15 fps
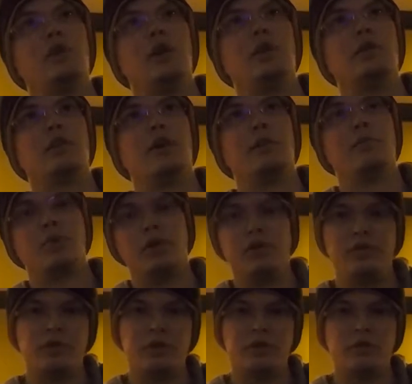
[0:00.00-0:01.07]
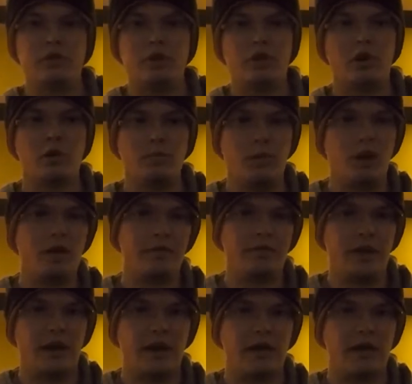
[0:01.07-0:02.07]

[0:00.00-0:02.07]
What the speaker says: either improved cylinder or modified.